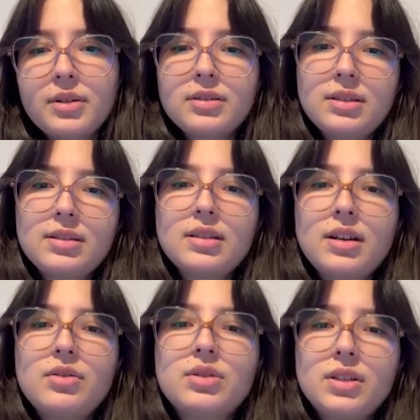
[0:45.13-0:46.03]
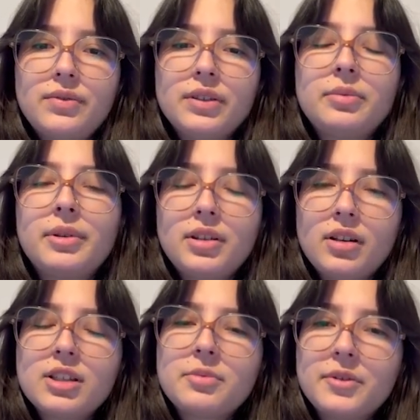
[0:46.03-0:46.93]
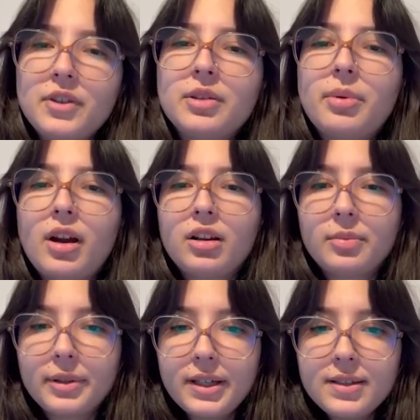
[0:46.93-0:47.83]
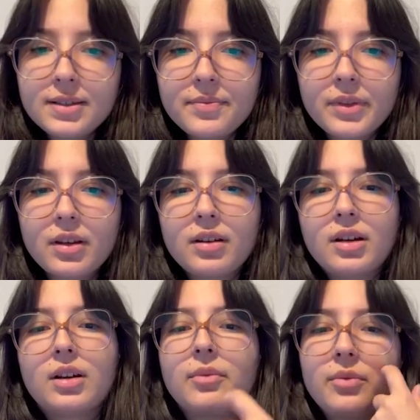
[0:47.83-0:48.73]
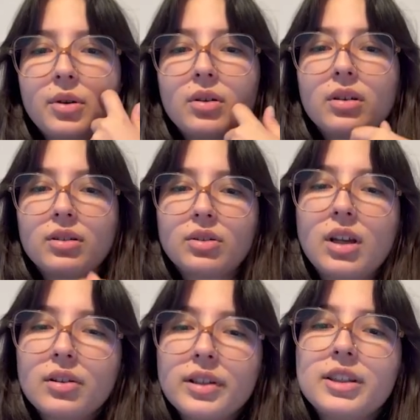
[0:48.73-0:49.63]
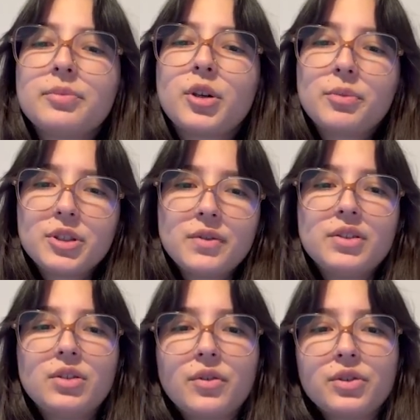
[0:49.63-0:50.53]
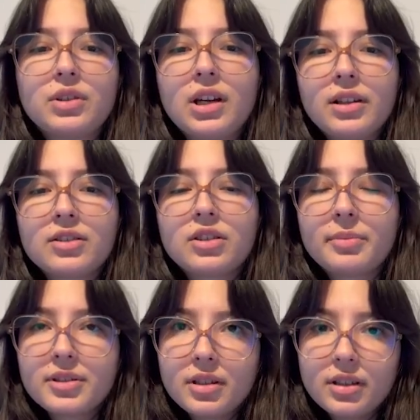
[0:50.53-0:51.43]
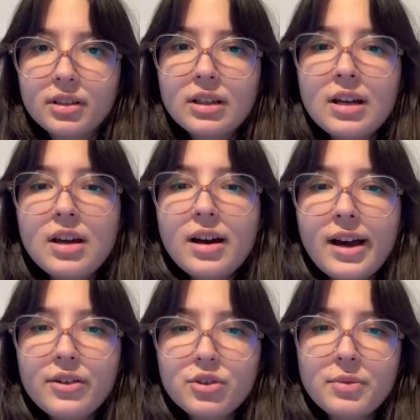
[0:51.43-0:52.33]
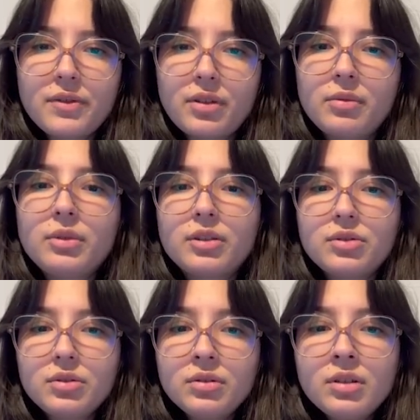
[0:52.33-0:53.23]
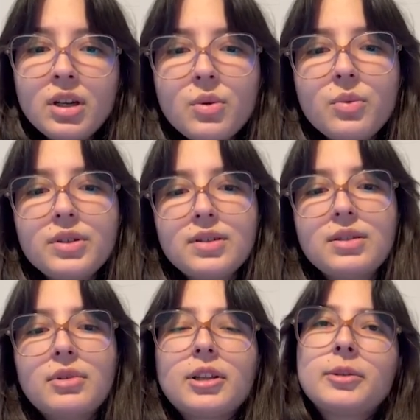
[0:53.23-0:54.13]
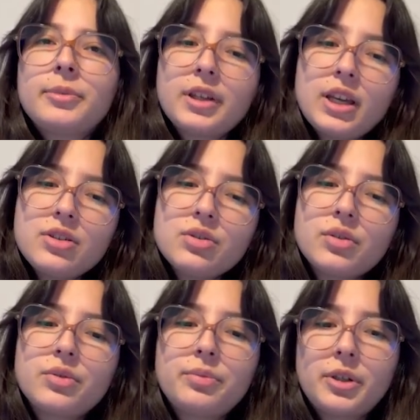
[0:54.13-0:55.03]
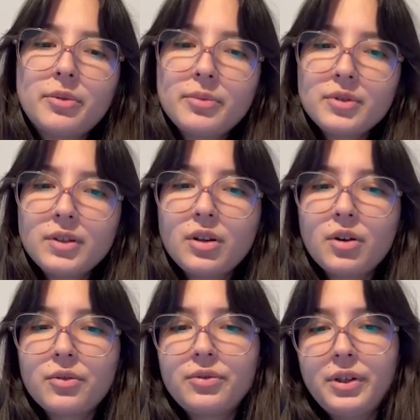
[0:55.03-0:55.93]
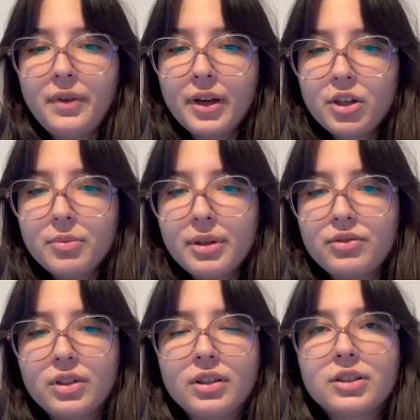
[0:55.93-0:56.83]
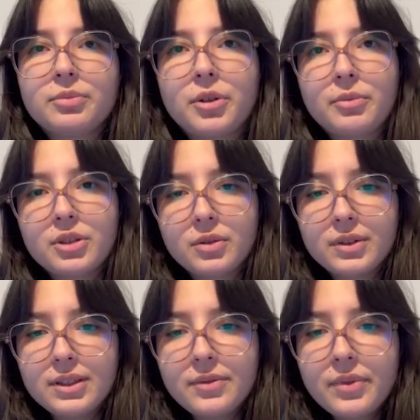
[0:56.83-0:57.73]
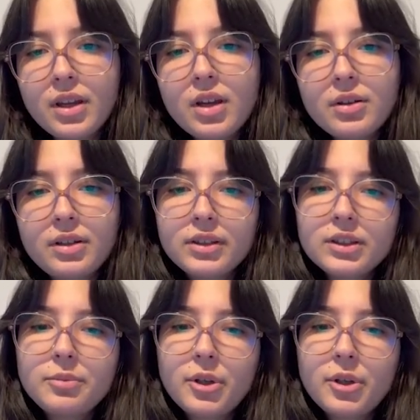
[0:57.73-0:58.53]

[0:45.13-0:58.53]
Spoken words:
since I use different materials between the parallel plates, to calculate the permittivity of the dielectric material, I use my formula 2, which is the multiplication of permittivity of free vacuum and relative permittivity. The relative